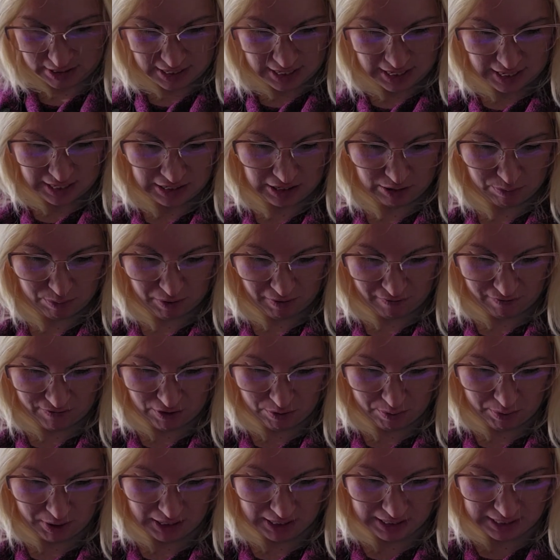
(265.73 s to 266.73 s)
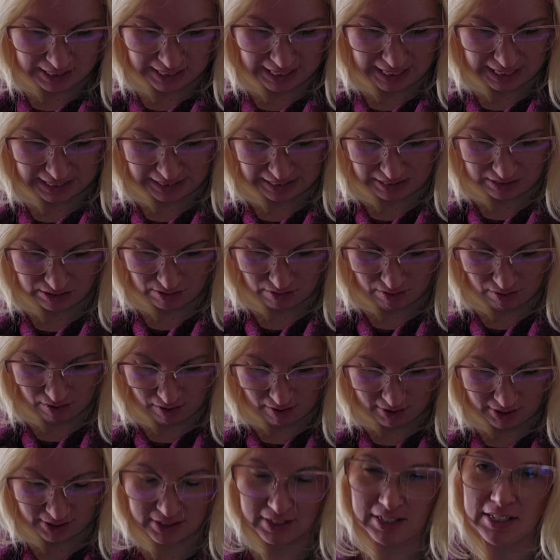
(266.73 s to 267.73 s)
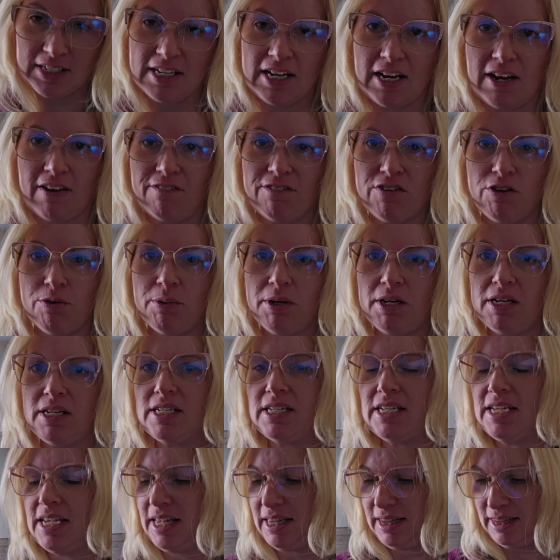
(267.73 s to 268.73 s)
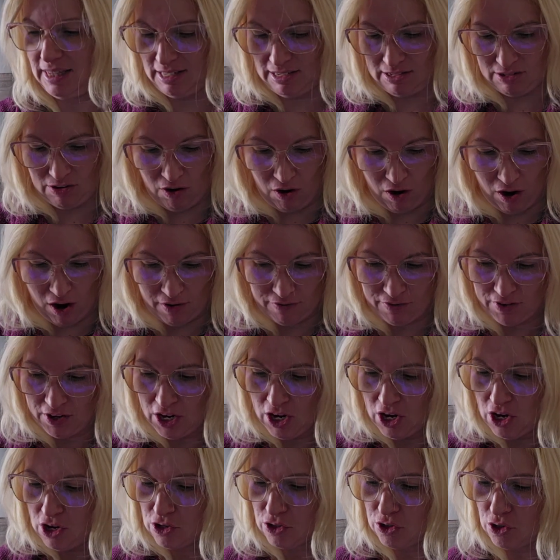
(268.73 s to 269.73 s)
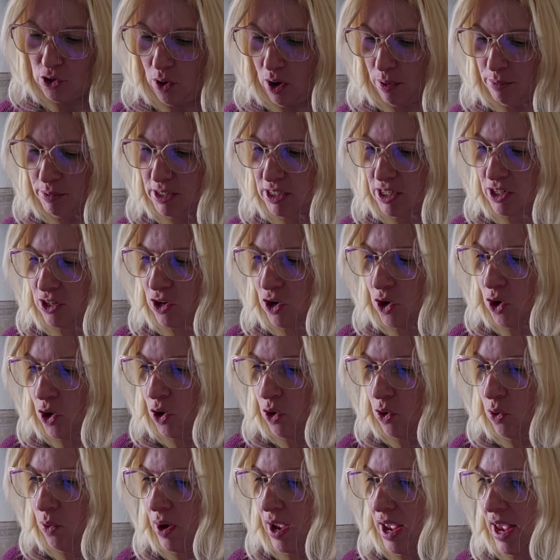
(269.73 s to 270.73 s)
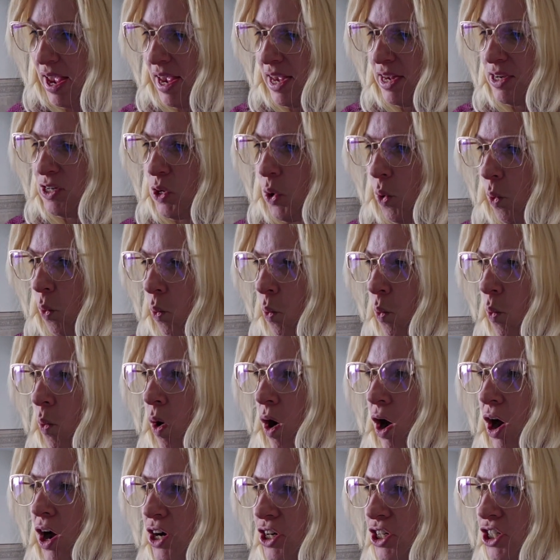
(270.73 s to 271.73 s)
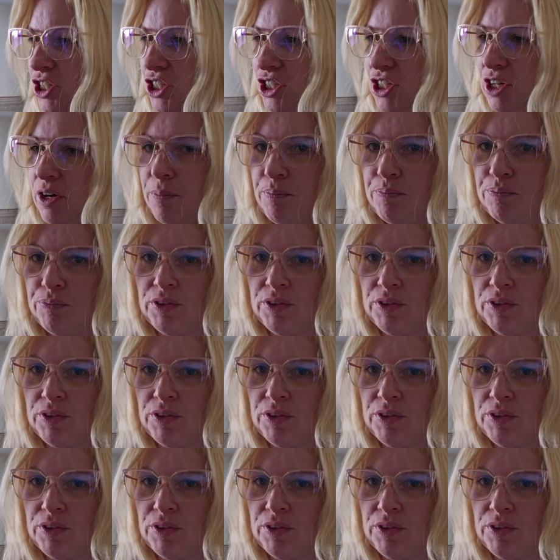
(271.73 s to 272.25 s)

to take me a few minutes to get this on. It's going to take a few minutes to get these off. So I'm just going to go and wash